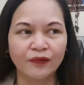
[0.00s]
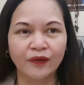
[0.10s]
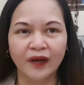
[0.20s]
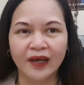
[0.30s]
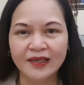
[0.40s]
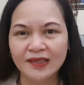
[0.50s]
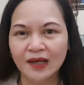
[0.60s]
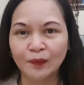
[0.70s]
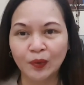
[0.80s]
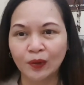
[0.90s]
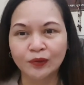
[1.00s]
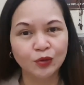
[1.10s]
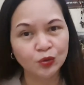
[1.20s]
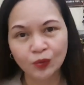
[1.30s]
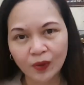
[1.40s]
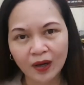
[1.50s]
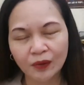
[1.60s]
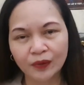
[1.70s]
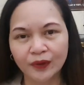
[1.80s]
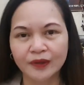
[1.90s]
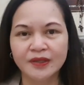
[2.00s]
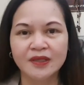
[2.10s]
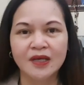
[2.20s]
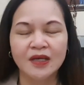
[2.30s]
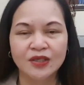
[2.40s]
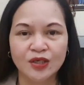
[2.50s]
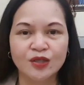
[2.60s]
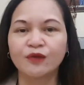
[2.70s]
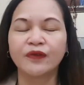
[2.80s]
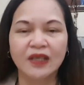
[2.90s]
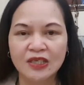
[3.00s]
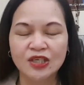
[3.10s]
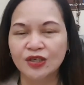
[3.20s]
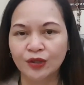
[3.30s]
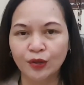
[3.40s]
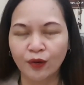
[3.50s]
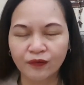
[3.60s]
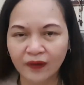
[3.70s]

for example, 2 hours just to finish your